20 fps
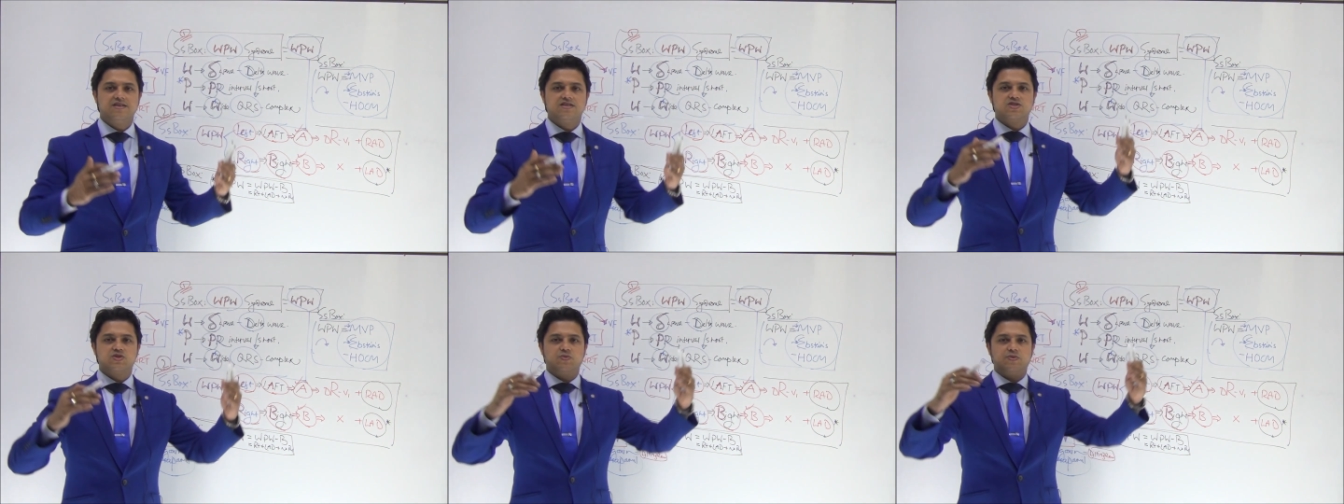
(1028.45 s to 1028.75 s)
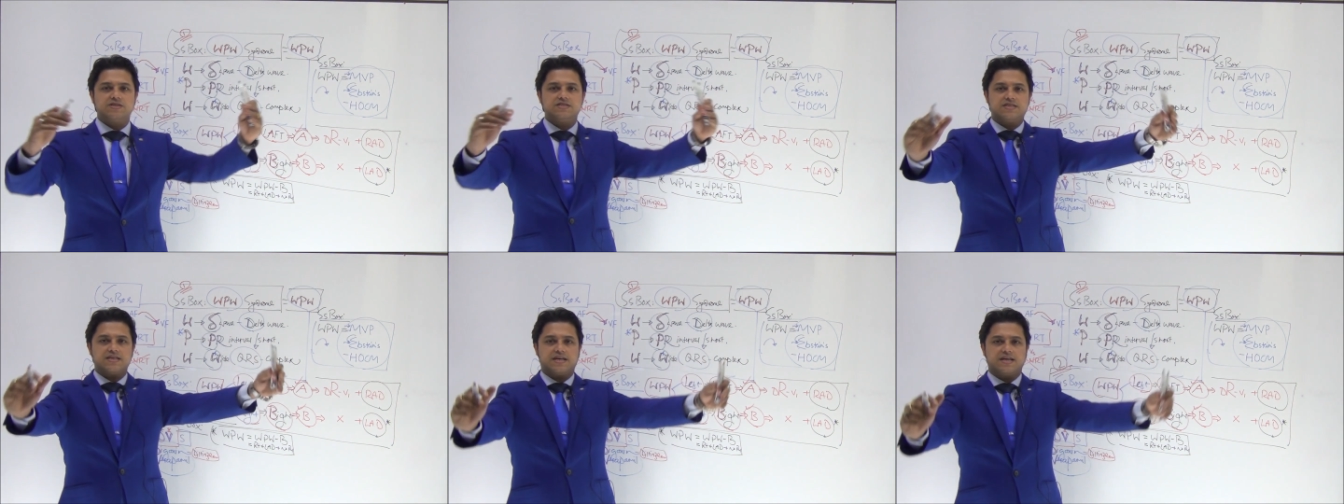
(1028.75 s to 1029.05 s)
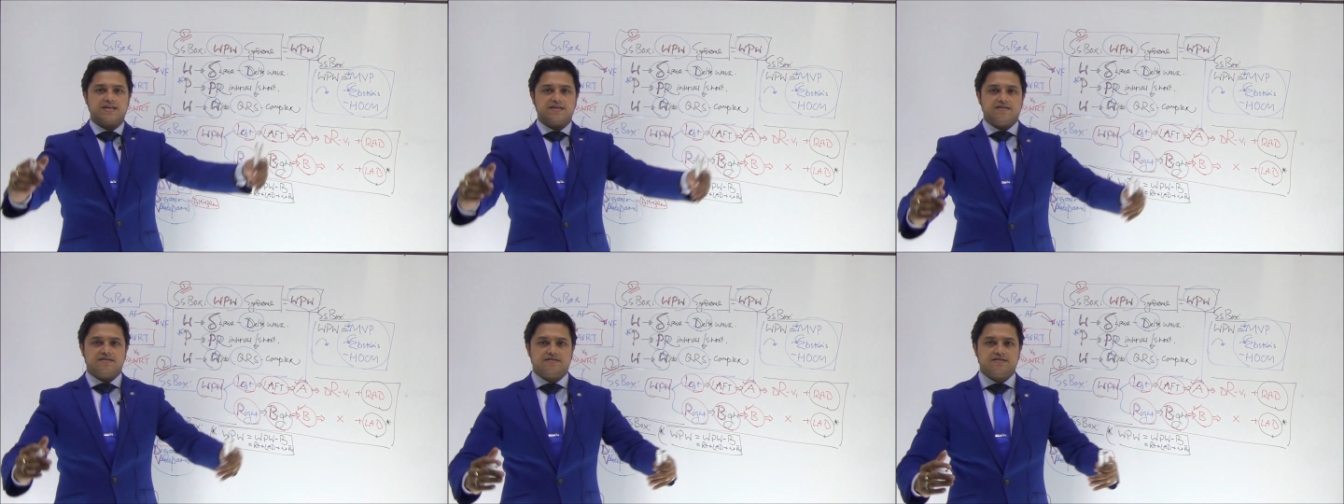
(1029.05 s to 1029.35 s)
So once
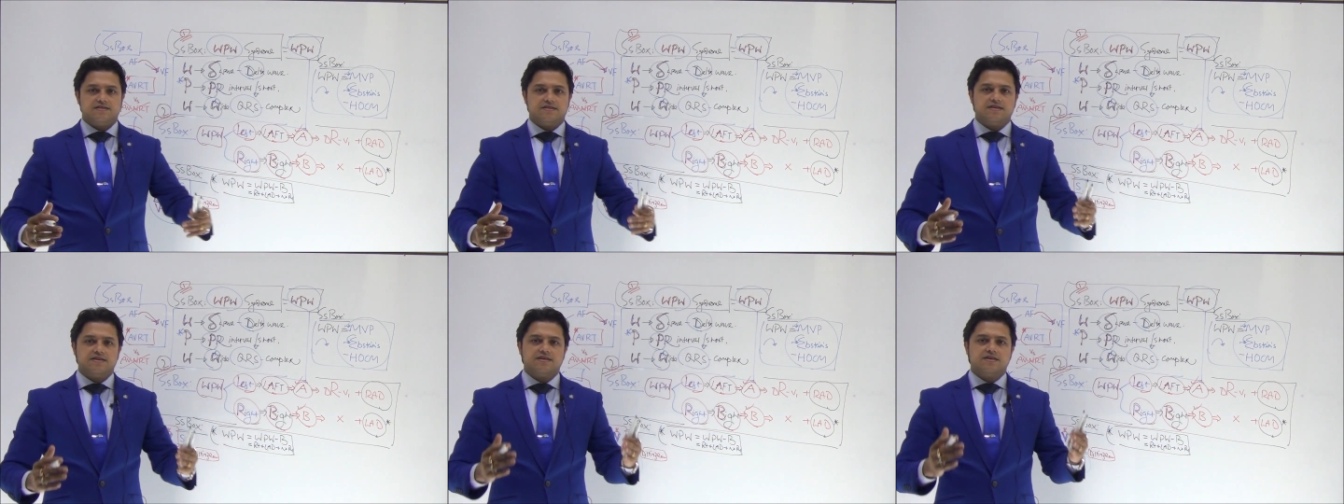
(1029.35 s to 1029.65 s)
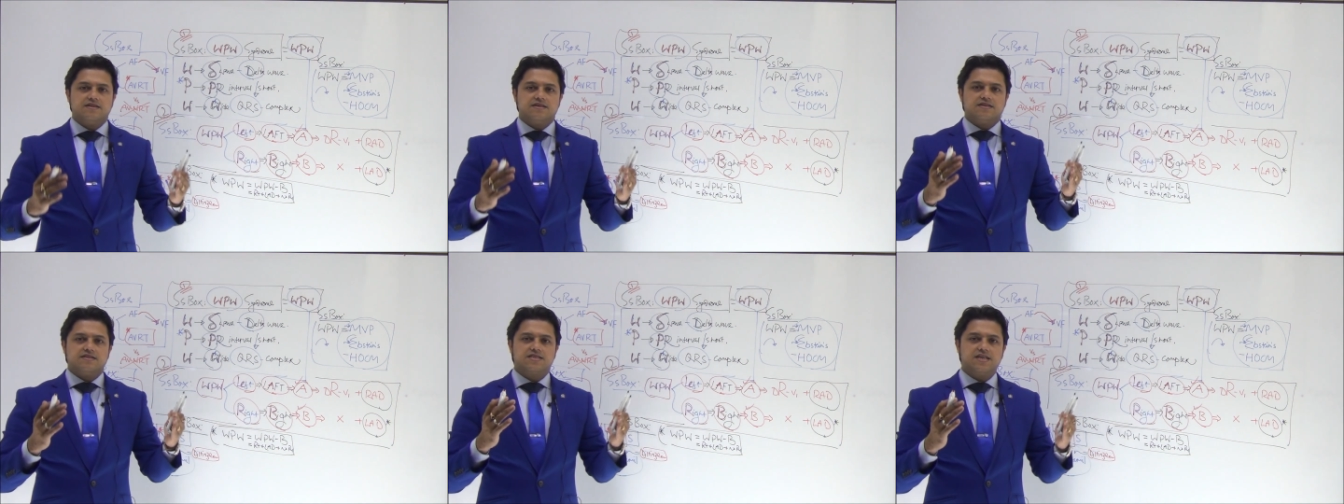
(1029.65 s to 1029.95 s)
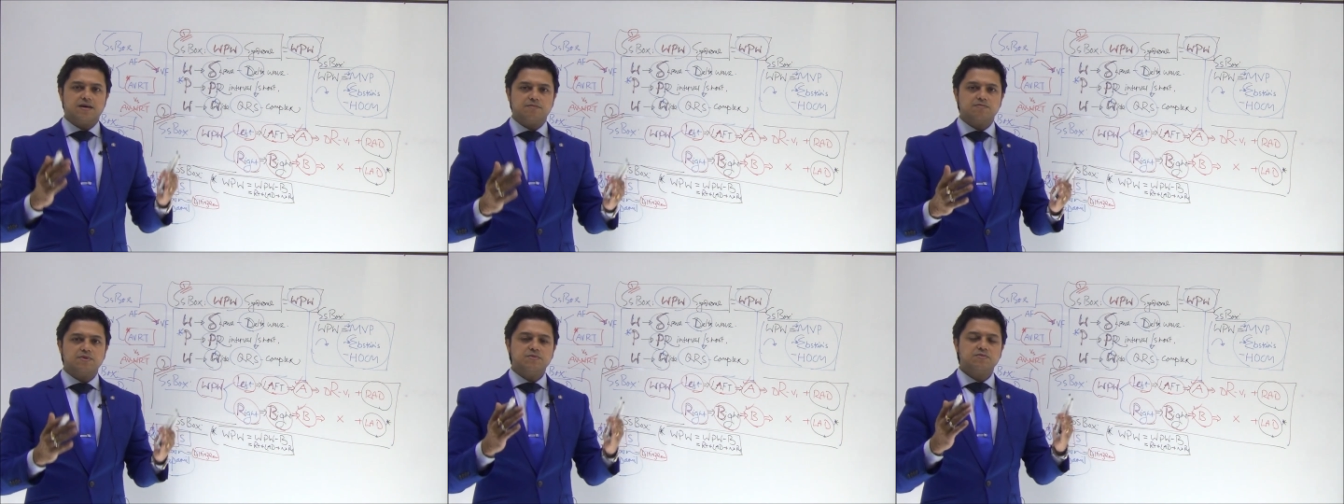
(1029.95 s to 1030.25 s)
again,
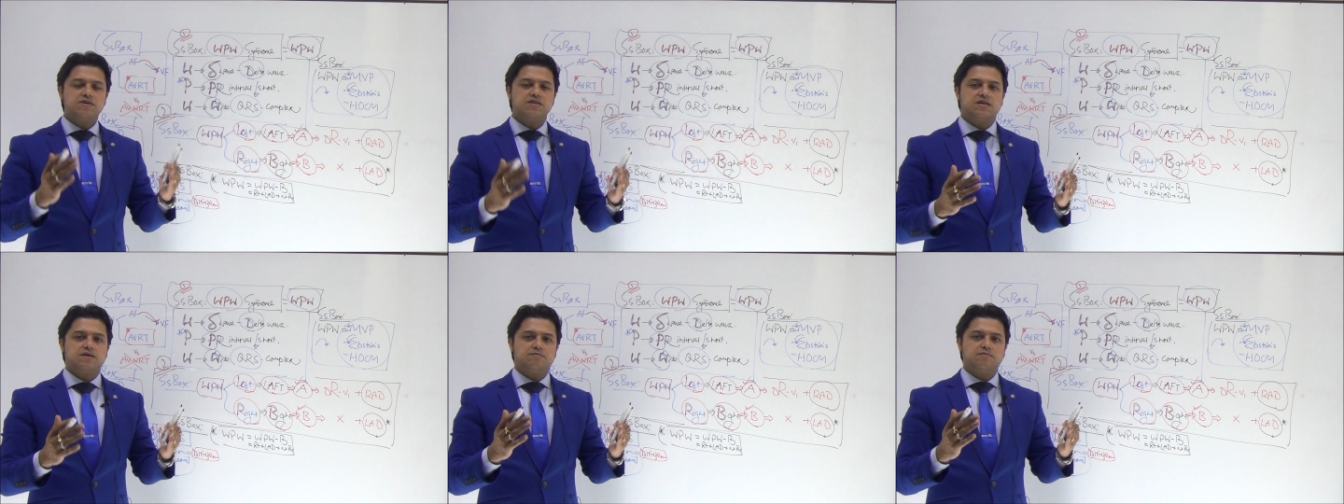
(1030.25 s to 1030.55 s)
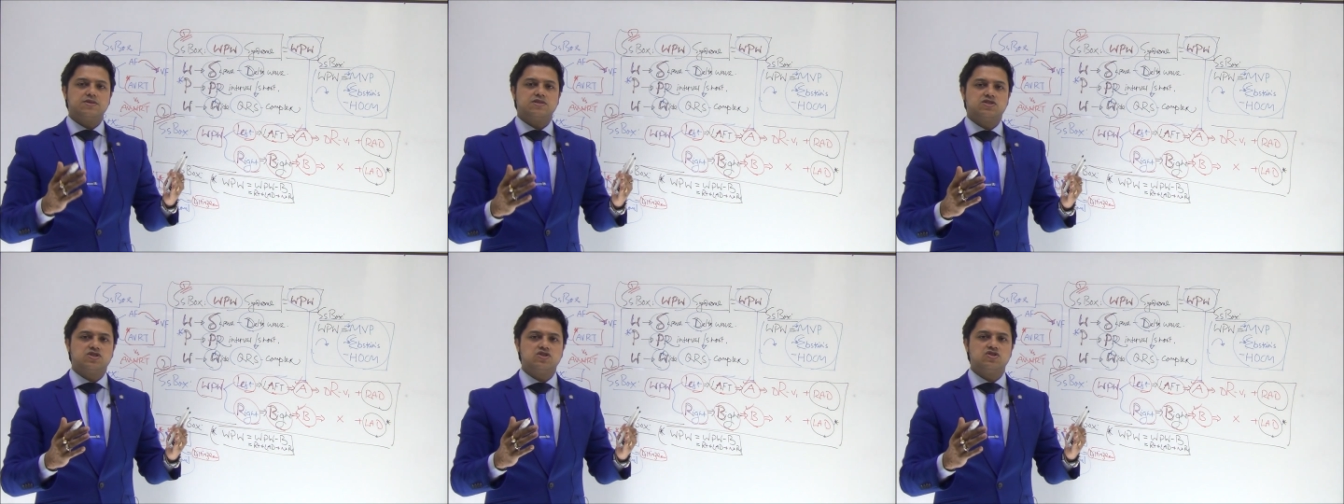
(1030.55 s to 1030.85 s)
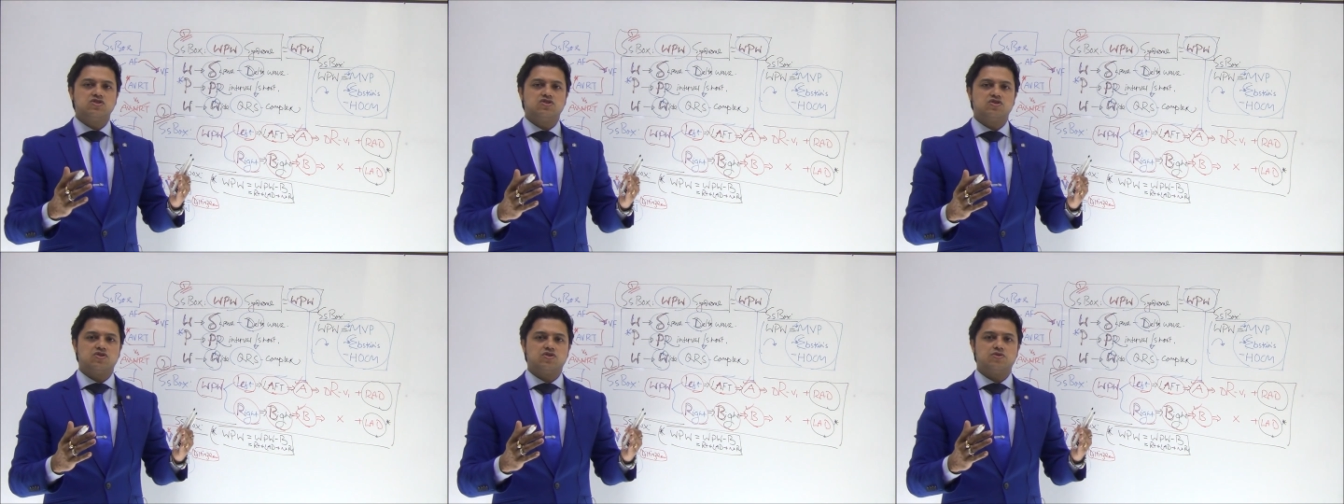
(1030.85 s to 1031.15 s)
WPW
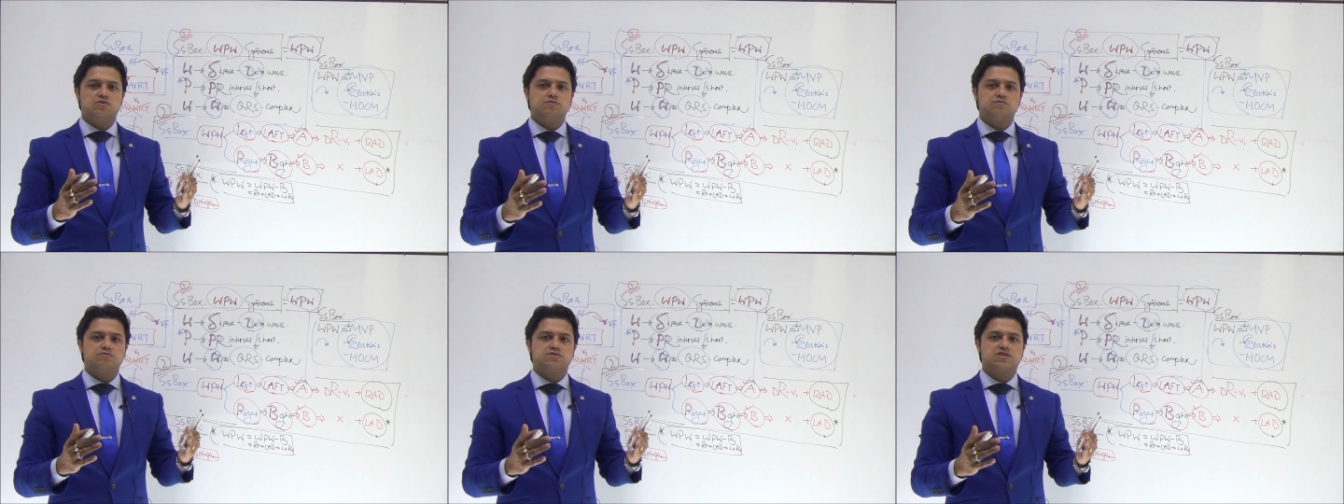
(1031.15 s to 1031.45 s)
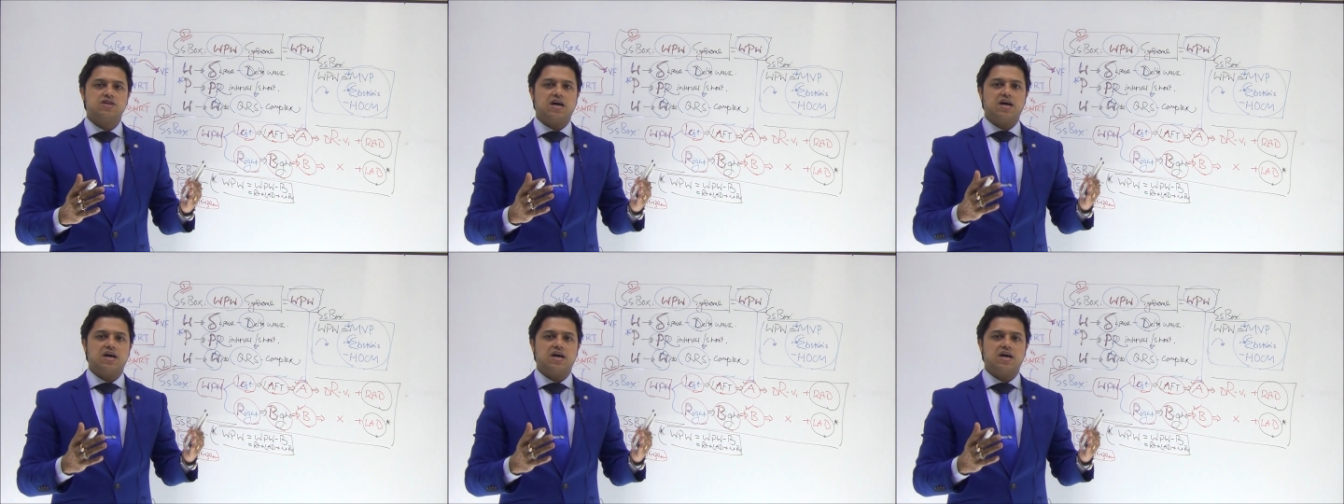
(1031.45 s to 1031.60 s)
syndrome,